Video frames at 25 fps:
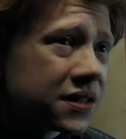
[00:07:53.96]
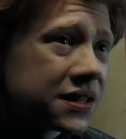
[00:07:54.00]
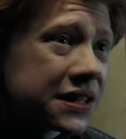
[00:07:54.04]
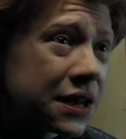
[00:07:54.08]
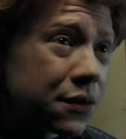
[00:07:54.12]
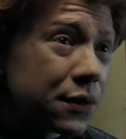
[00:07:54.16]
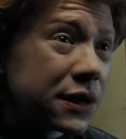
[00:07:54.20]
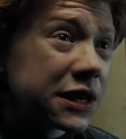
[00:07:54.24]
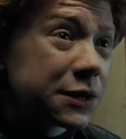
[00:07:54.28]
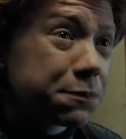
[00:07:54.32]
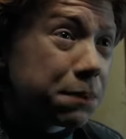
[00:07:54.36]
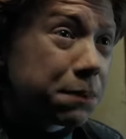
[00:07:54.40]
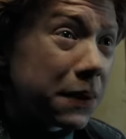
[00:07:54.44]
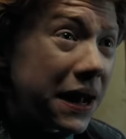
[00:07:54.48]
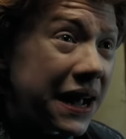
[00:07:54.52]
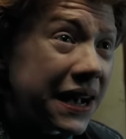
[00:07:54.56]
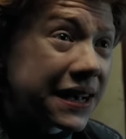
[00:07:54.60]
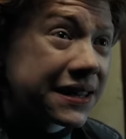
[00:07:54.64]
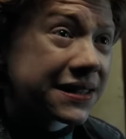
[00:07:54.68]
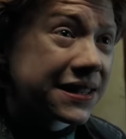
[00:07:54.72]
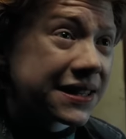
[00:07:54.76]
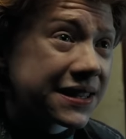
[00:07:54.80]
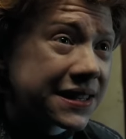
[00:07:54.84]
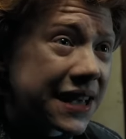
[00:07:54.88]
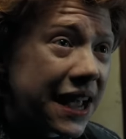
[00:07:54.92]
Sirius Black
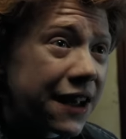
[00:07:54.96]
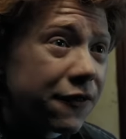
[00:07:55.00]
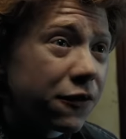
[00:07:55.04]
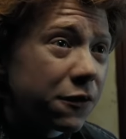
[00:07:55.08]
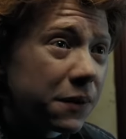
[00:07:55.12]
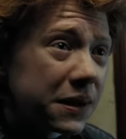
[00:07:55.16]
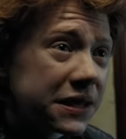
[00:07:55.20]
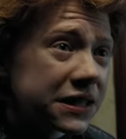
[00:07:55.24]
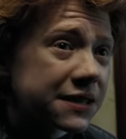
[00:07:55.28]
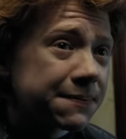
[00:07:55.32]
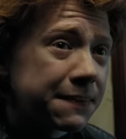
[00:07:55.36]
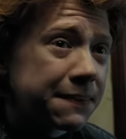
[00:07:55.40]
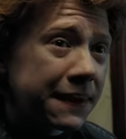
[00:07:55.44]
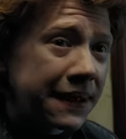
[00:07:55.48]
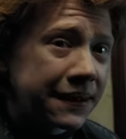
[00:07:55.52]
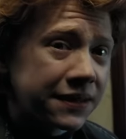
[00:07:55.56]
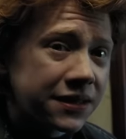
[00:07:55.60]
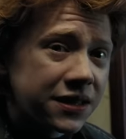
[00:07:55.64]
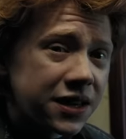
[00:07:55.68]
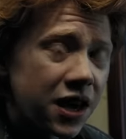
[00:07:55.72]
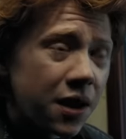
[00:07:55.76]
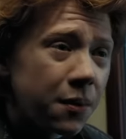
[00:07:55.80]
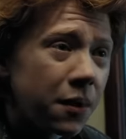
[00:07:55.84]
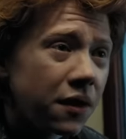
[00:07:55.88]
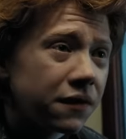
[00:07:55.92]
has escaped from Azkaban
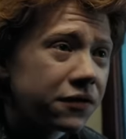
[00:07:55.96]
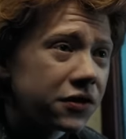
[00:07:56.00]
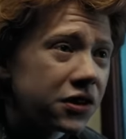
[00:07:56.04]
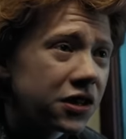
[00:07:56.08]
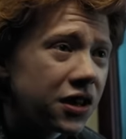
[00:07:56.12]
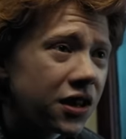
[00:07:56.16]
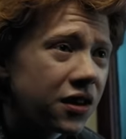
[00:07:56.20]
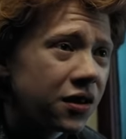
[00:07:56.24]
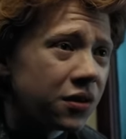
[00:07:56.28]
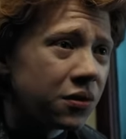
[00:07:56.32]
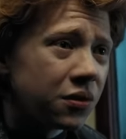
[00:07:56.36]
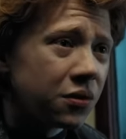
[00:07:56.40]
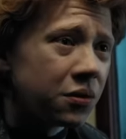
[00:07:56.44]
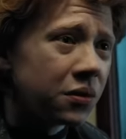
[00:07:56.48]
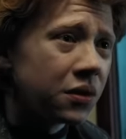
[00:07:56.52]
to come after you.